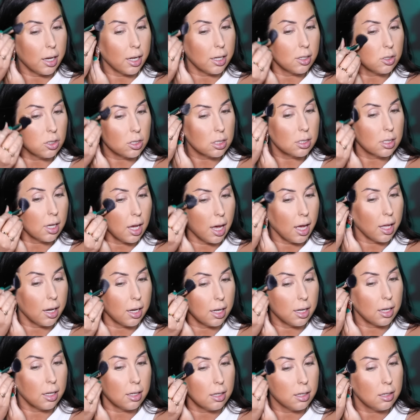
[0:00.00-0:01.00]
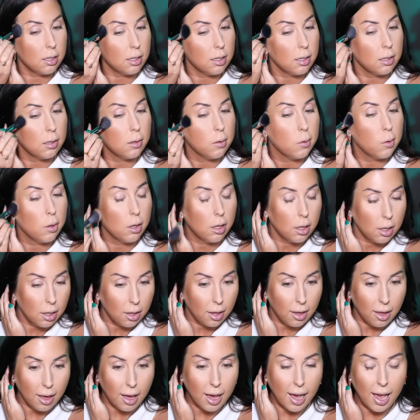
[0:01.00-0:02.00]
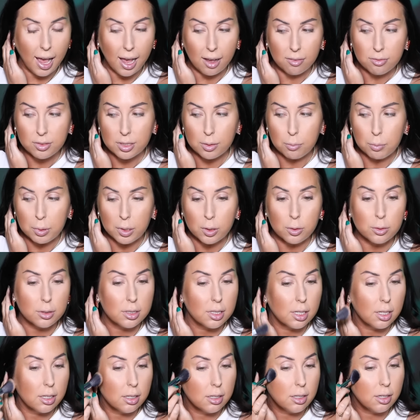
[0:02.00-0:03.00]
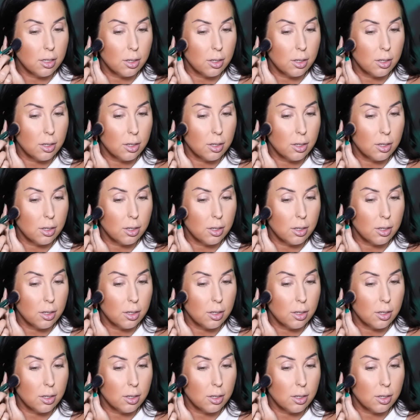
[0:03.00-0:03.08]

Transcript: I just kind of have to build it,